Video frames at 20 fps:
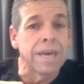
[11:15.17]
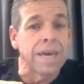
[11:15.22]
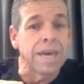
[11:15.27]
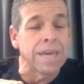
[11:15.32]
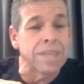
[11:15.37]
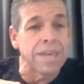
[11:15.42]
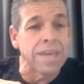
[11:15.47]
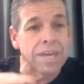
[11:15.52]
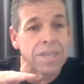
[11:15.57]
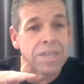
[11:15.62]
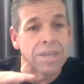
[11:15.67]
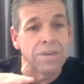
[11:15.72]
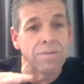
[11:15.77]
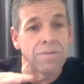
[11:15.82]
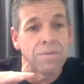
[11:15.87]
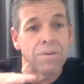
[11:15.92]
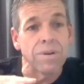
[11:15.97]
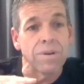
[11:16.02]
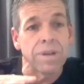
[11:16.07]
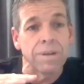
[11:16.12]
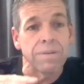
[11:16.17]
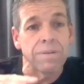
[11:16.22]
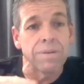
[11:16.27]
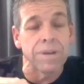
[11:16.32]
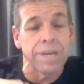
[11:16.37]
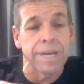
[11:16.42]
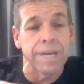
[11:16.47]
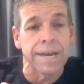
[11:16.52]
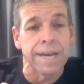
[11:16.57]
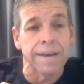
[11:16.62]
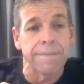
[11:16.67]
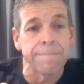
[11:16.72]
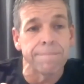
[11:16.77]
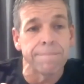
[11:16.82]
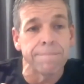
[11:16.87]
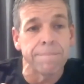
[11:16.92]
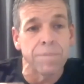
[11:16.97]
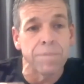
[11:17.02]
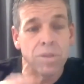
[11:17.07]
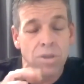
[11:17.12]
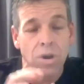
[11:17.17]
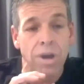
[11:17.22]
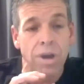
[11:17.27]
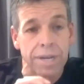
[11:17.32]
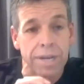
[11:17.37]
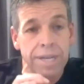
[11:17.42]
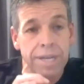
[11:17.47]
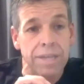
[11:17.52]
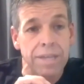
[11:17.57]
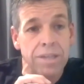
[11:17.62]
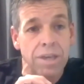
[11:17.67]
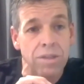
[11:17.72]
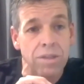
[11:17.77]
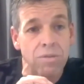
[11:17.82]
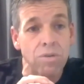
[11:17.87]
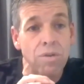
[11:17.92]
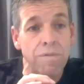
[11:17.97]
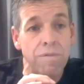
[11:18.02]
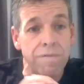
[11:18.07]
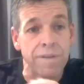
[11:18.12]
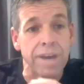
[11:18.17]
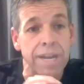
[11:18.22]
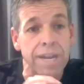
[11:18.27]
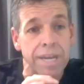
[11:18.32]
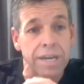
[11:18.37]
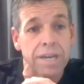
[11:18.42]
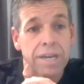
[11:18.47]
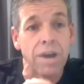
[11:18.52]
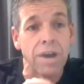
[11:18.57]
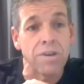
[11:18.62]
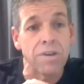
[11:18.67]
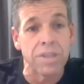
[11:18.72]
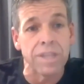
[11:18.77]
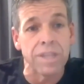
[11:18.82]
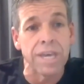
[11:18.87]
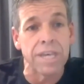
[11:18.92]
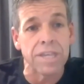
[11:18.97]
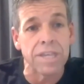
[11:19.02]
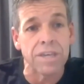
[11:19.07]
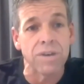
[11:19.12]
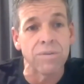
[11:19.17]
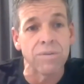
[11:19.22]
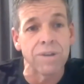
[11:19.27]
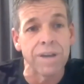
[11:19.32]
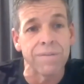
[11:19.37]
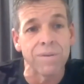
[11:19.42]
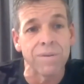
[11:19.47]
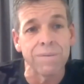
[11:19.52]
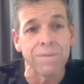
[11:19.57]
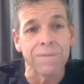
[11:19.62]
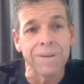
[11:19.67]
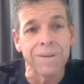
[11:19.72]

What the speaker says: it's actually really, really tight knit. So they're all fairly close in their skill level.